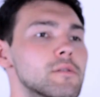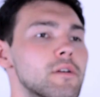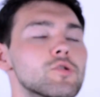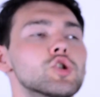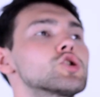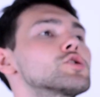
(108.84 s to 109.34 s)

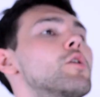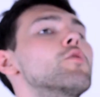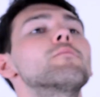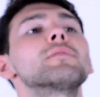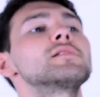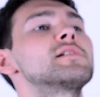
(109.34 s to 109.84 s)
Now, there's
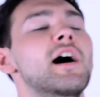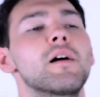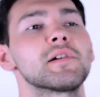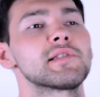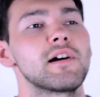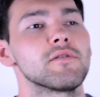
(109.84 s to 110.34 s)
so many
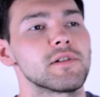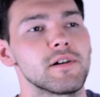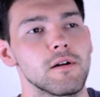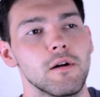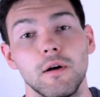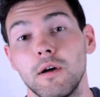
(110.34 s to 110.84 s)
comics out
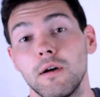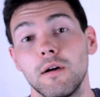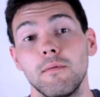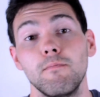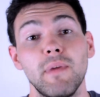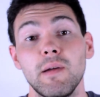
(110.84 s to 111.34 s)
there.
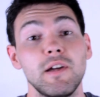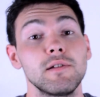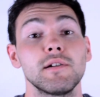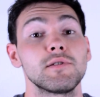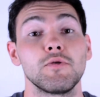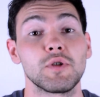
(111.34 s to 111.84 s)
Maybe he
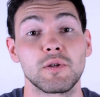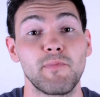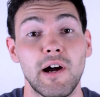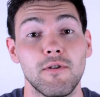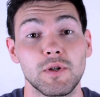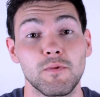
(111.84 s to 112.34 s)
does use his
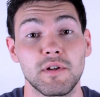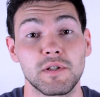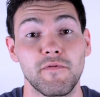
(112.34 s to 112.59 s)
powers with his